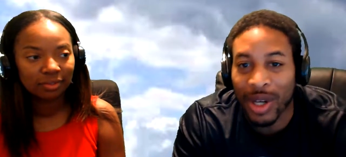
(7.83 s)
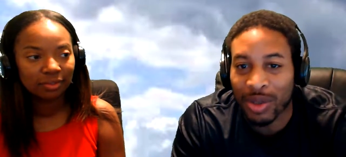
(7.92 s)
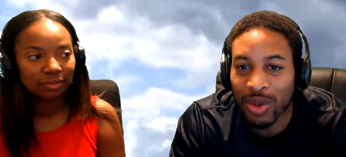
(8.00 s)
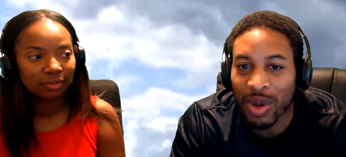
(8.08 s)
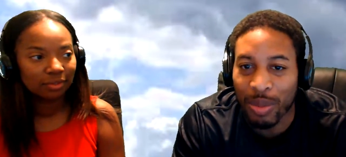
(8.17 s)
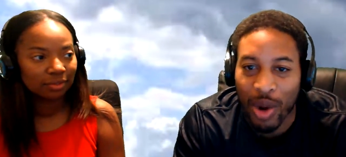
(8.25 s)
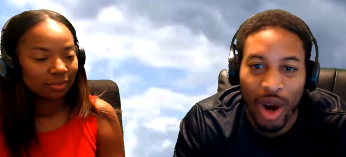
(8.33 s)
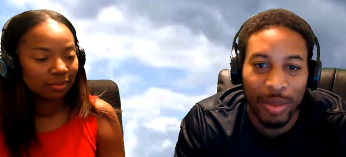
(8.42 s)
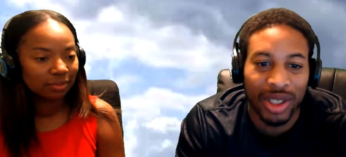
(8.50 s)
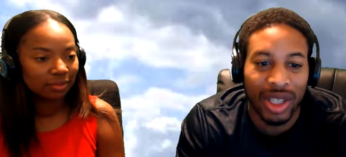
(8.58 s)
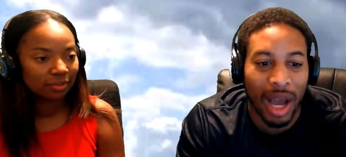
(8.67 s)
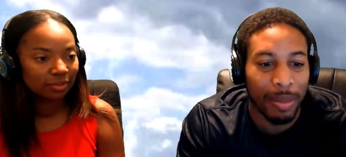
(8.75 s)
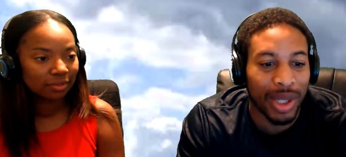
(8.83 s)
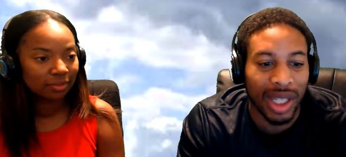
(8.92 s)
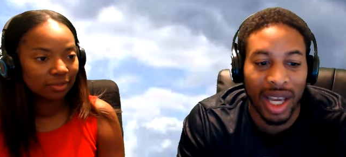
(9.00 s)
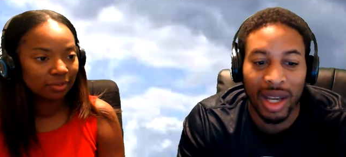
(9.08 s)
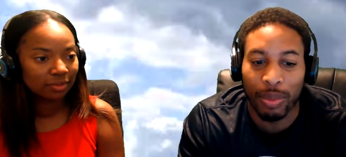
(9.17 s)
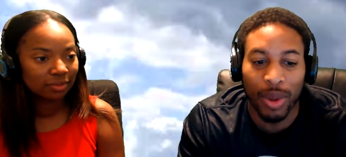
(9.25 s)
Speaker 1: from the Barbershop,
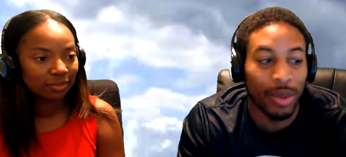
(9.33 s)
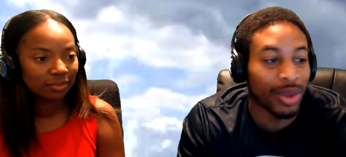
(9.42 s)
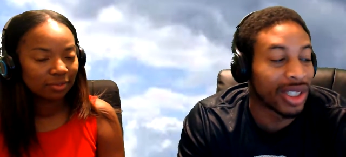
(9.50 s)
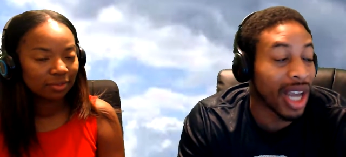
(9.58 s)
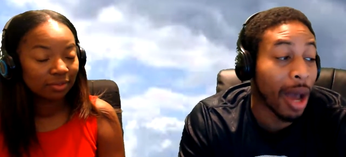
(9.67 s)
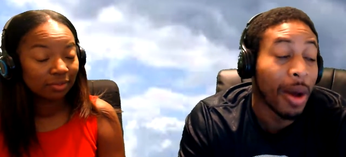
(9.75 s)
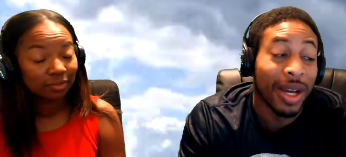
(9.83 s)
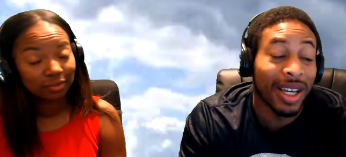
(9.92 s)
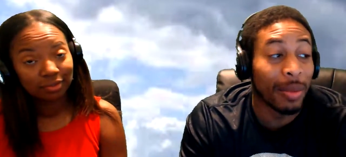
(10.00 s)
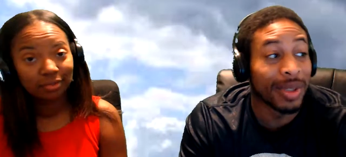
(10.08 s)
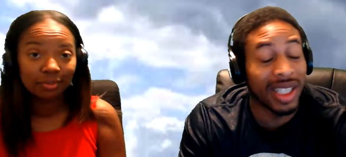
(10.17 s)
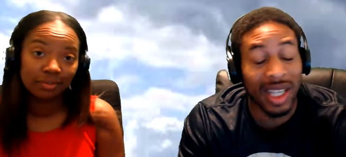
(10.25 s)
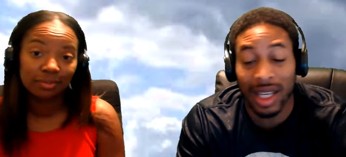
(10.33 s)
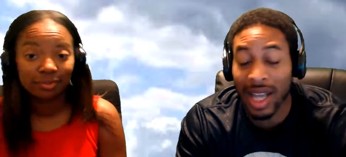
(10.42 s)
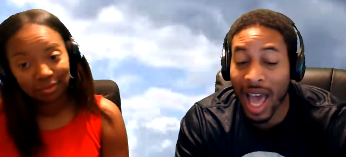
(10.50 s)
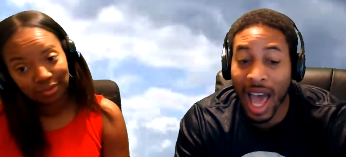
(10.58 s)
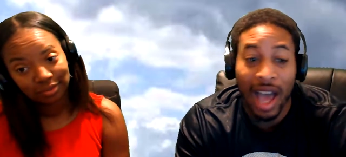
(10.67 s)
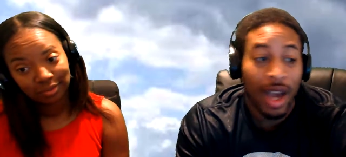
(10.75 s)
BK the People's Champ, coming to you
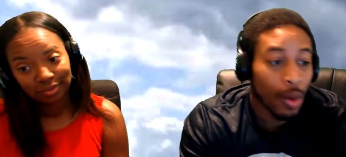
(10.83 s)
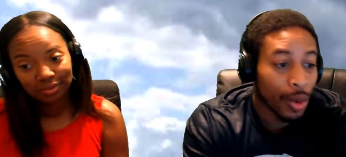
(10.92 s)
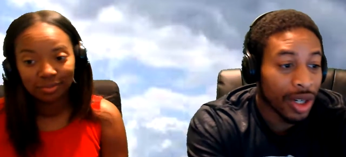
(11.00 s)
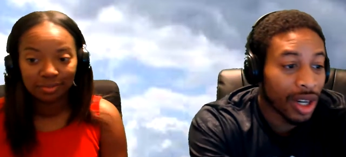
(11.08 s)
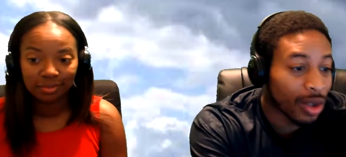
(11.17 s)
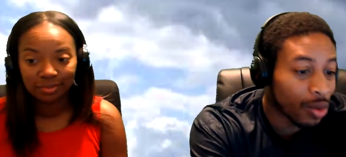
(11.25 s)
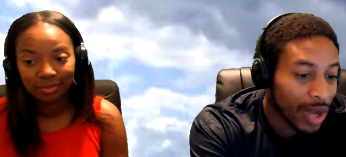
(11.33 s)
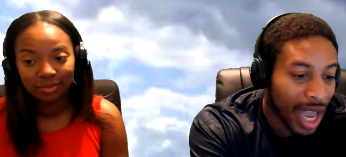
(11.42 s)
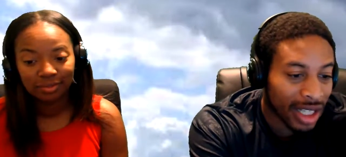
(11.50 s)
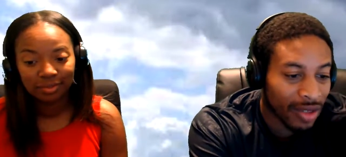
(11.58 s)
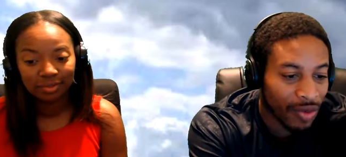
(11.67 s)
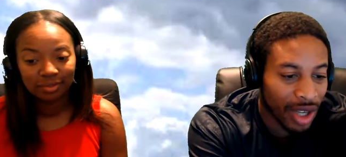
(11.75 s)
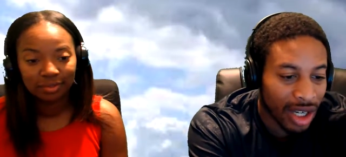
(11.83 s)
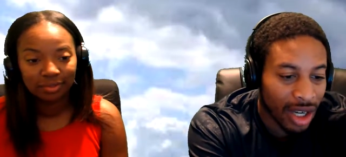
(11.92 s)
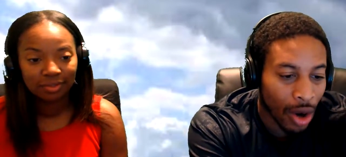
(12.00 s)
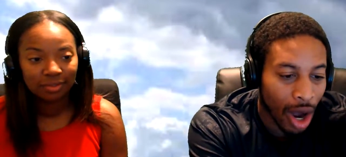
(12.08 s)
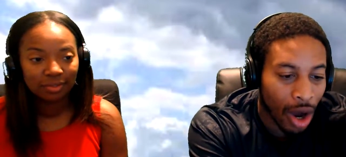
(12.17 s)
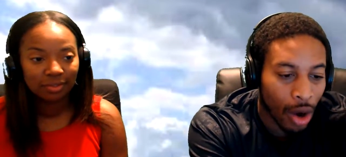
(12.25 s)
live with another reaction
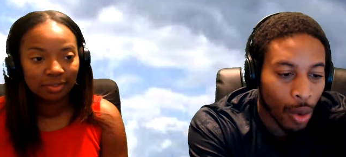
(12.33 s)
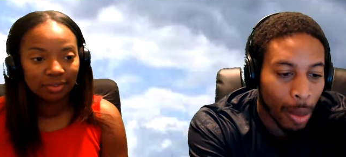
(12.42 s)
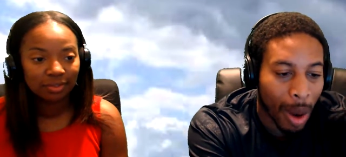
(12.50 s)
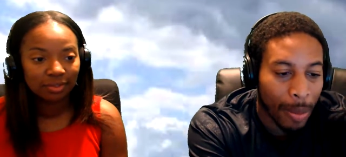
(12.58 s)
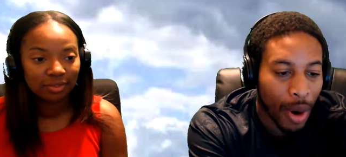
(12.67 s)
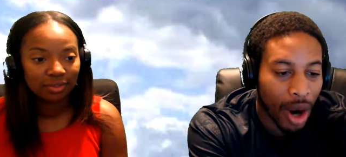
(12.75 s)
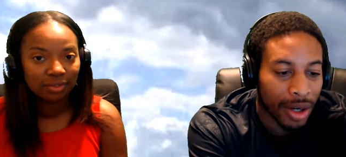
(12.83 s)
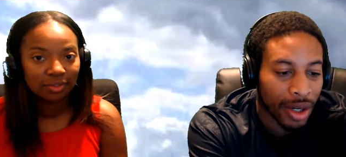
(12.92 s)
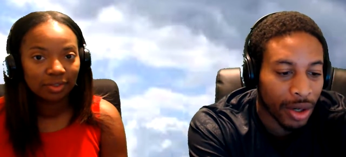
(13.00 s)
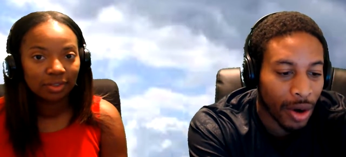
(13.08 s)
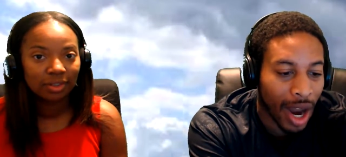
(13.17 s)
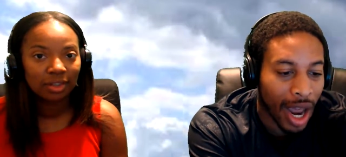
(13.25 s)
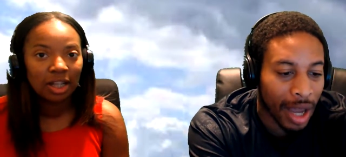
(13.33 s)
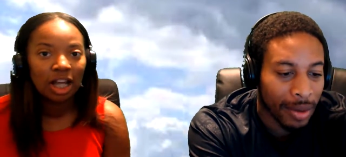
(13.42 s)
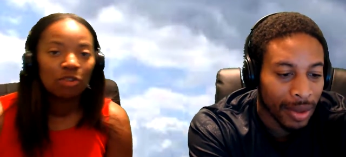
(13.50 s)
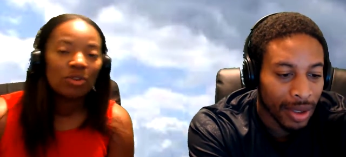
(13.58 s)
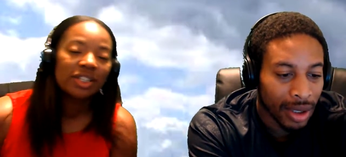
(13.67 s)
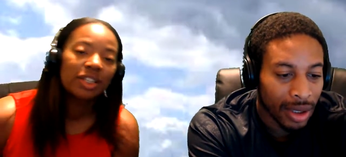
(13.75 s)
video, all with my partner in crime.
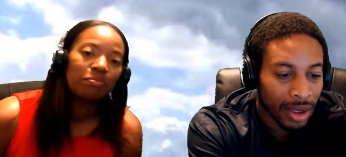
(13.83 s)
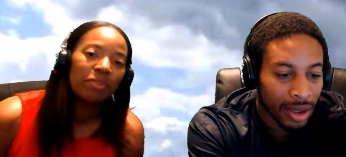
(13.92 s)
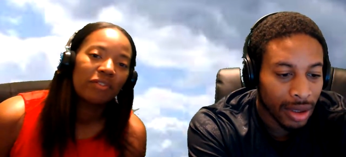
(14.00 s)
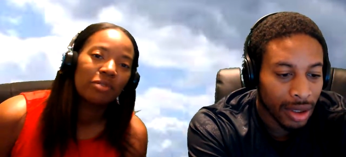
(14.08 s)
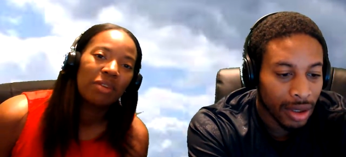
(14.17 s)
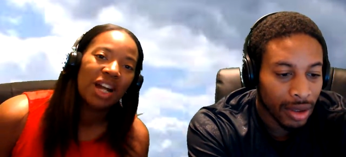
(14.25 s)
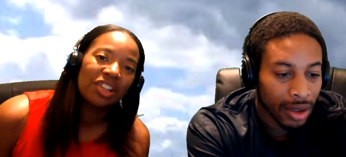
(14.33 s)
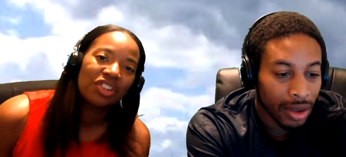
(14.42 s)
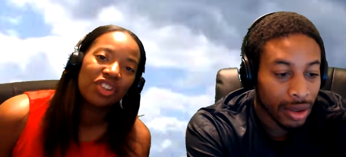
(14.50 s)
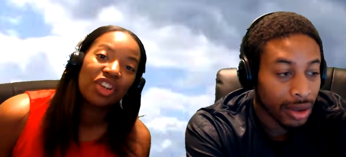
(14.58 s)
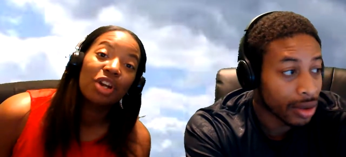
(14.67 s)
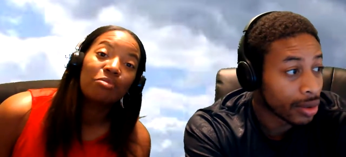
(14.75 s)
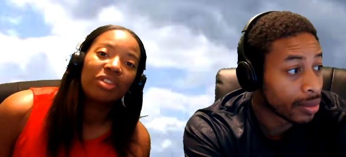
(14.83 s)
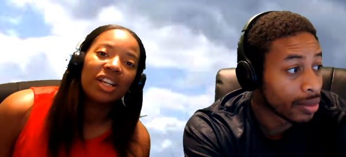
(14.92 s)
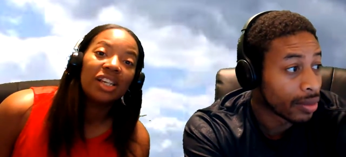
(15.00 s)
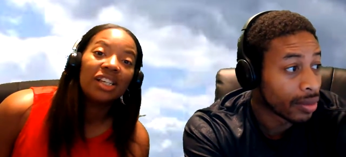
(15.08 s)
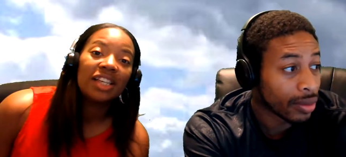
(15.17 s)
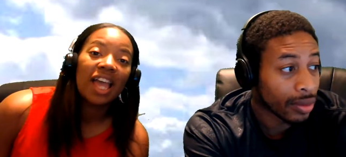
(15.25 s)
Speaker 2: What's up, everybody? It's your girl Bri
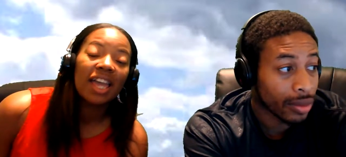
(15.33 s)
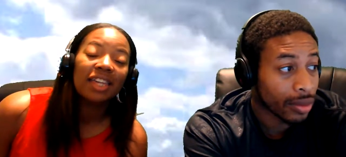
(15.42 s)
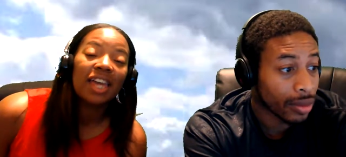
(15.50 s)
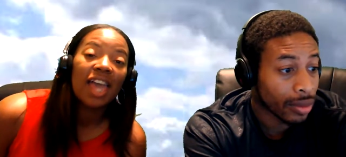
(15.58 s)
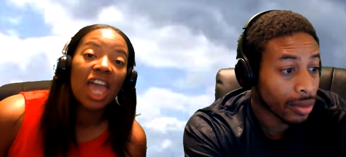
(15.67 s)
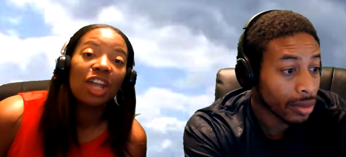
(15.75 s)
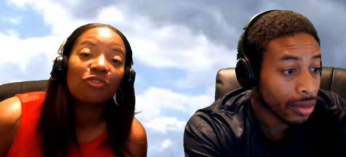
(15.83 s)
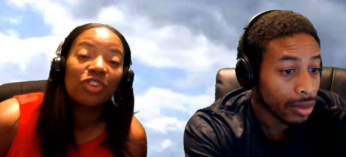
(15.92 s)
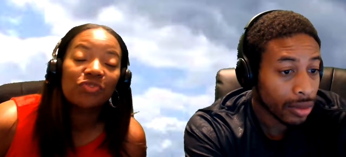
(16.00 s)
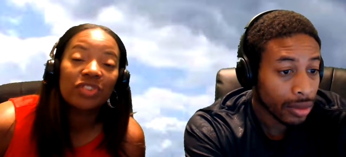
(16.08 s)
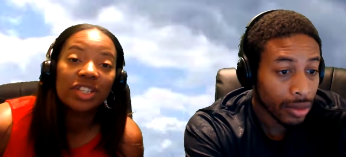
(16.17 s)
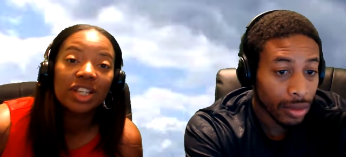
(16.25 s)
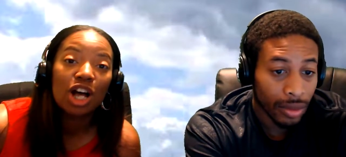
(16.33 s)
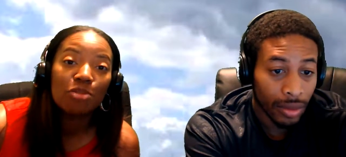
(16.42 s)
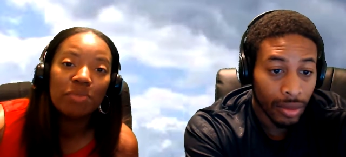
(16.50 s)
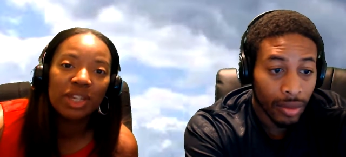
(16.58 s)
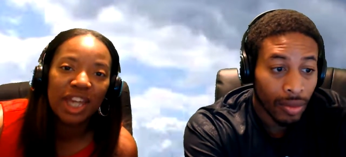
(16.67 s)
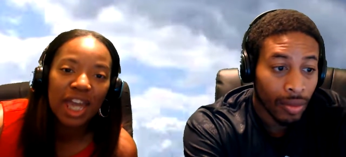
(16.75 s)
Eazy, aka Fresh from the Salon,
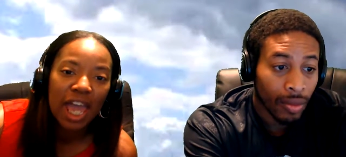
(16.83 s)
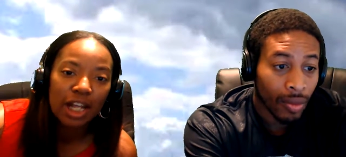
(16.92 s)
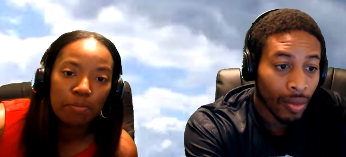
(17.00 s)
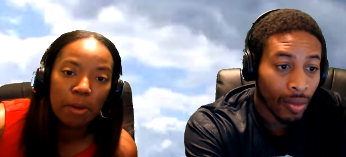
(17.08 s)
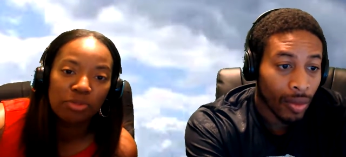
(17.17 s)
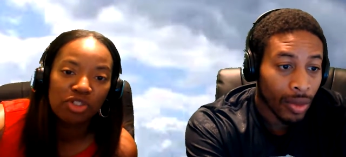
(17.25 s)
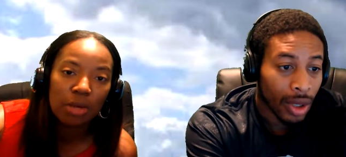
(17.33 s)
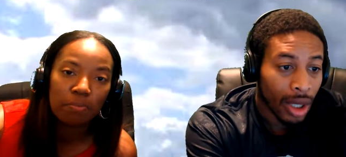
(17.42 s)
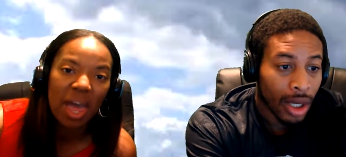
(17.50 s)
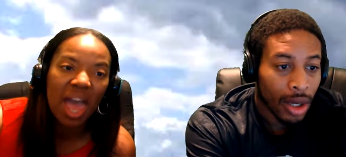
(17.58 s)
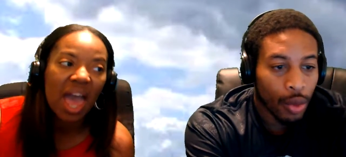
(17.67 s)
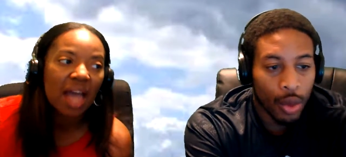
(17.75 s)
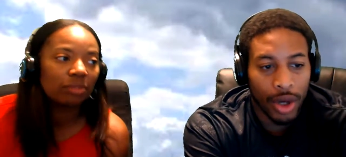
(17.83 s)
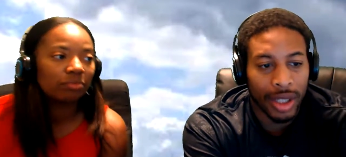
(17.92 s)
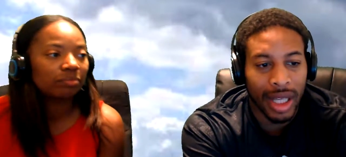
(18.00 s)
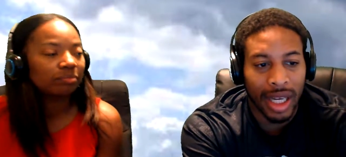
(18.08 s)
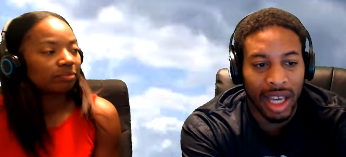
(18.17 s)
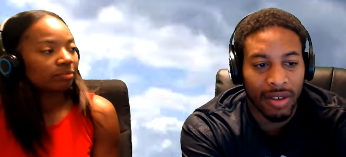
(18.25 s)
BKA the People's Champ. Eh? We want
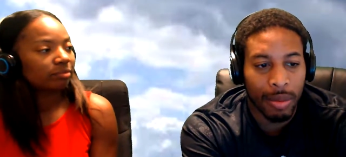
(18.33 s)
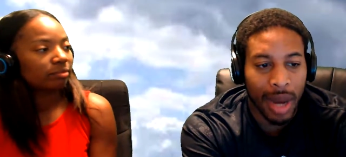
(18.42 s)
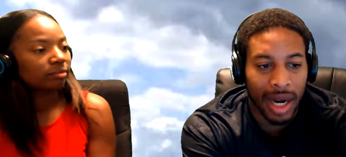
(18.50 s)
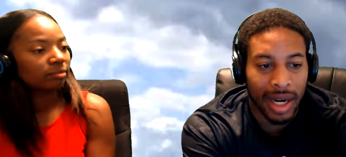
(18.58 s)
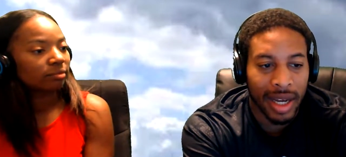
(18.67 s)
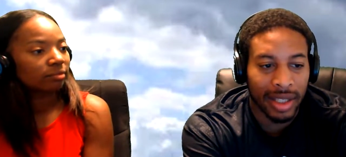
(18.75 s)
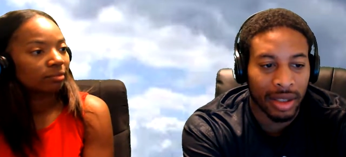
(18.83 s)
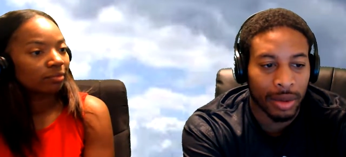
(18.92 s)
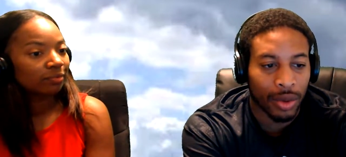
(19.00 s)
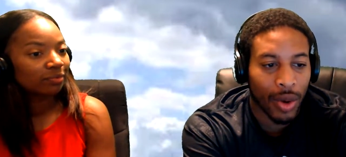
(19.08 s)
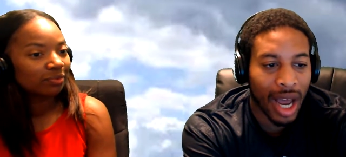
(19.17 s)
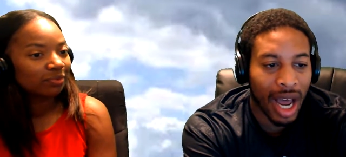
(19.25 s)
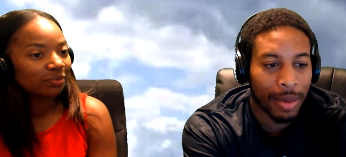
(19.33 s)
Speaker 1: to thank everybody that has subscribed